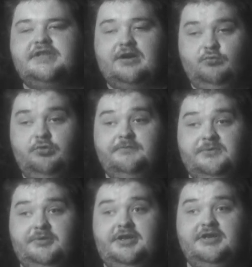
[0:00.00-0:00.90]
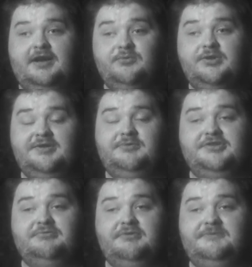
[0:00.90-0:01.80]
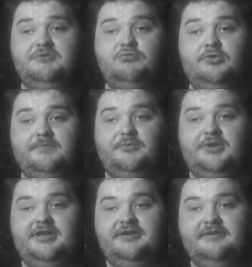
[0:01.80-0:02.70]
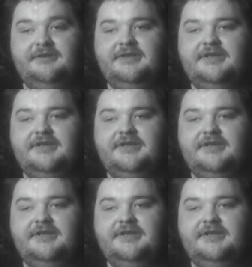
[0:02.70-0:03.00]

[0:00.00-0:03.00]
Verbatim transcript: I got Wolverine. I really want to review Wolverine,